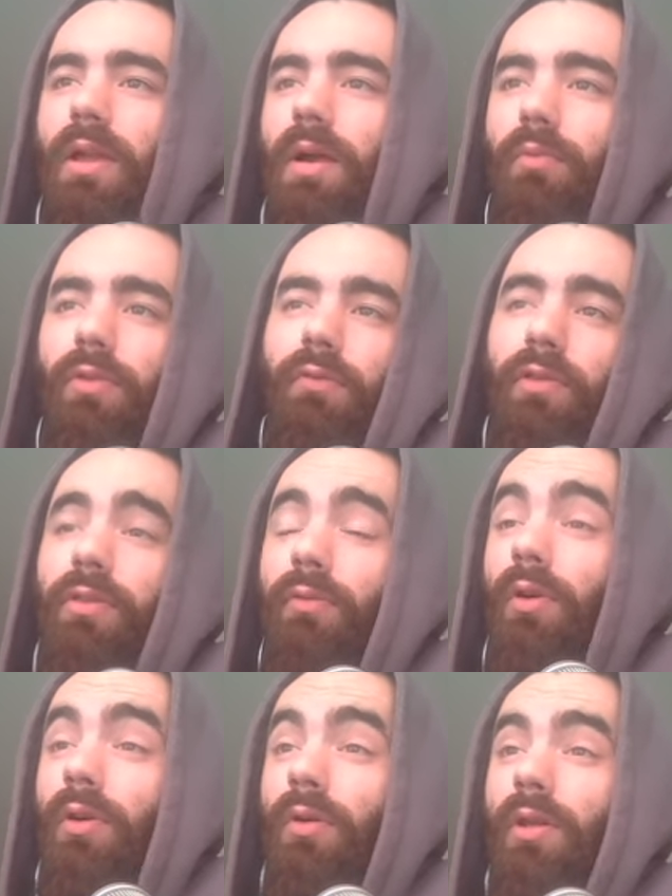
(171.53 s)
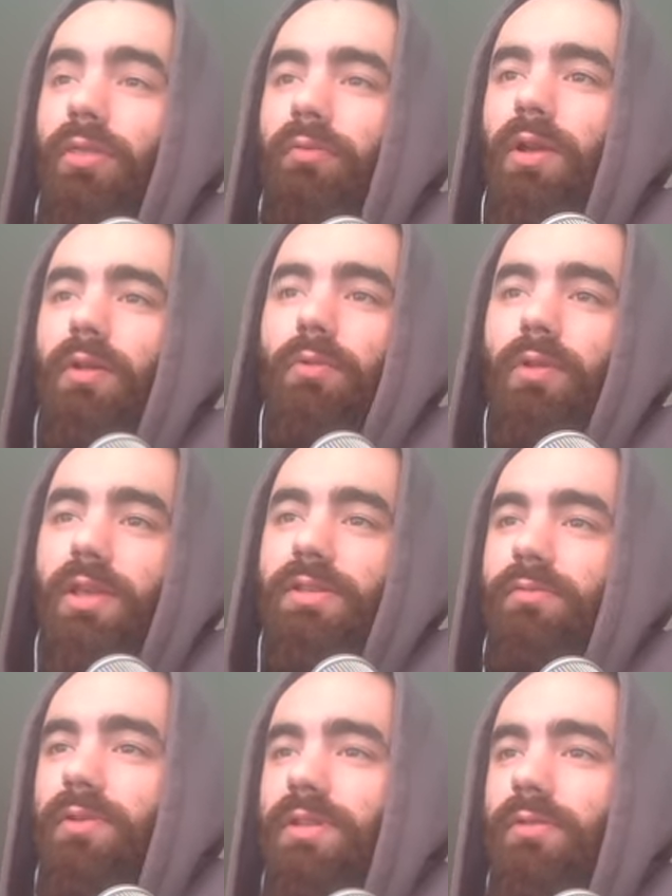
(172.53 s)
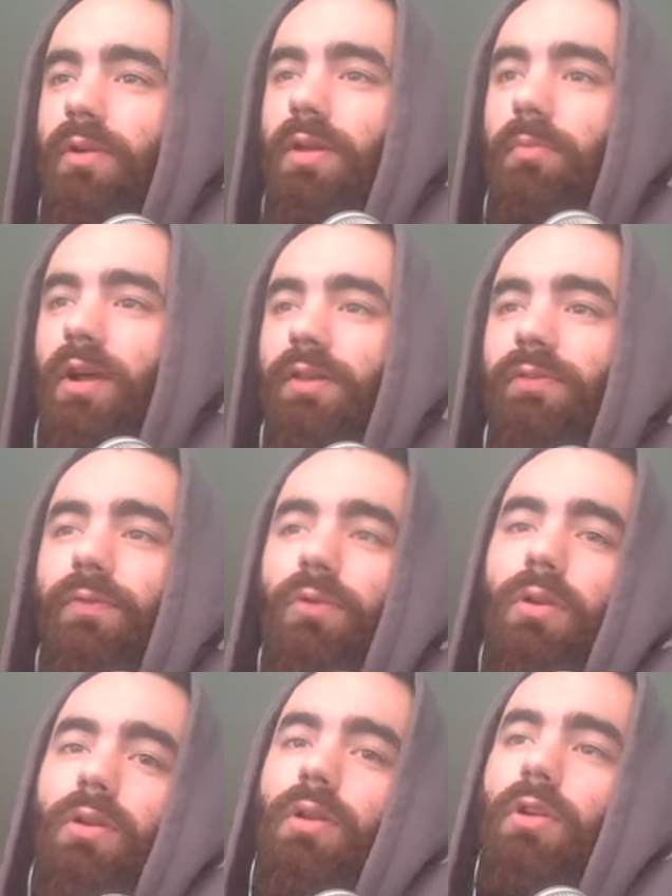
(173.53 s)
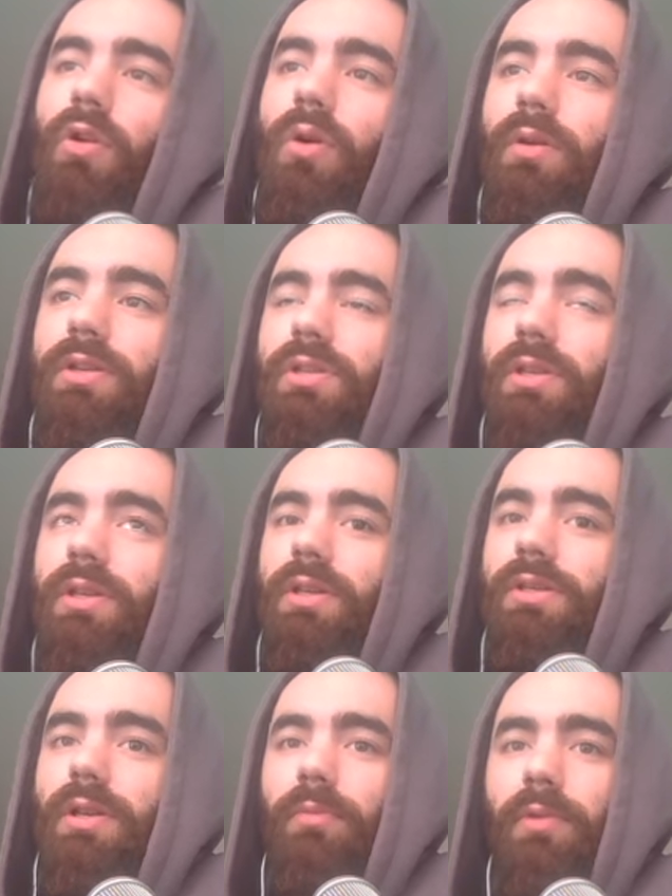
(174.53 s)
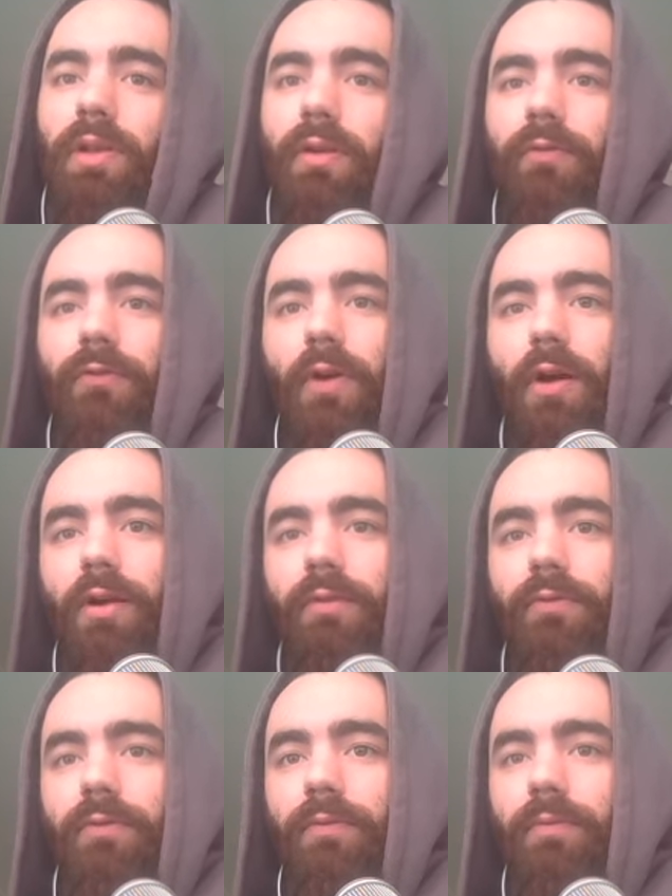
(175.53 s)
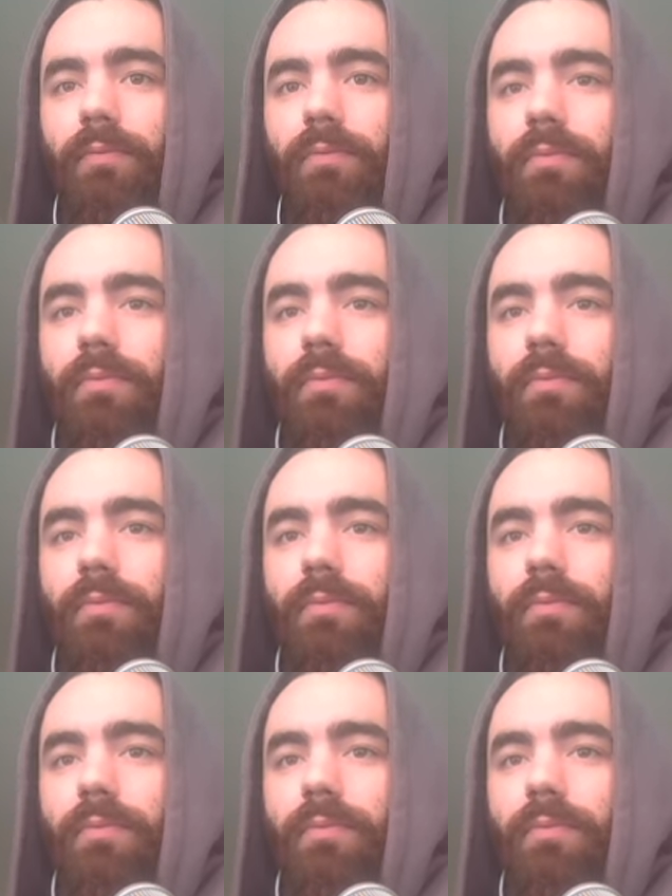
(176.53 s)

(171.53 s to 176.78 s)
And what if we throw a three? Well, that's three squared minus four, which is going to be five.